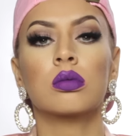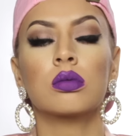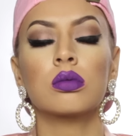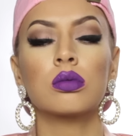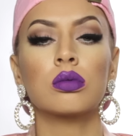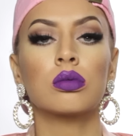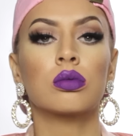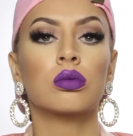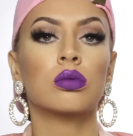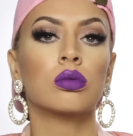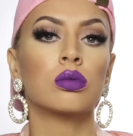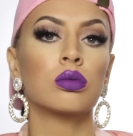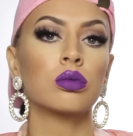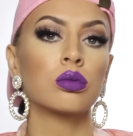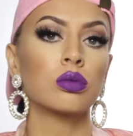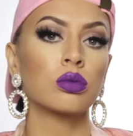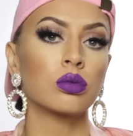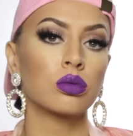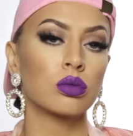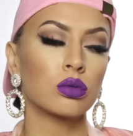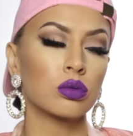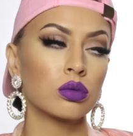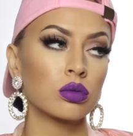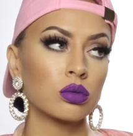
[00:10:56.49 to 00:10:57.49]

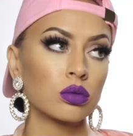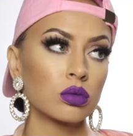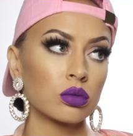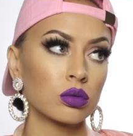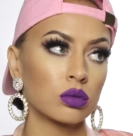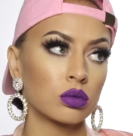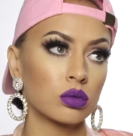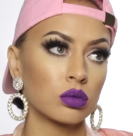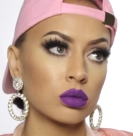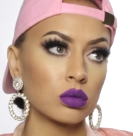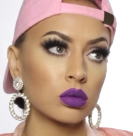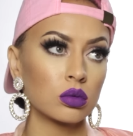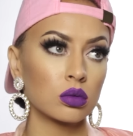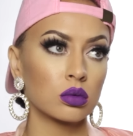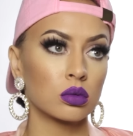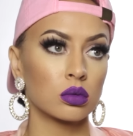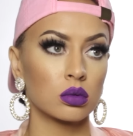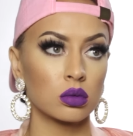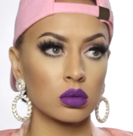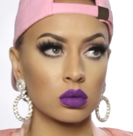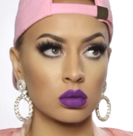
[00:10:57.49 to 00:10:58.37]
No one is speaking in this clip.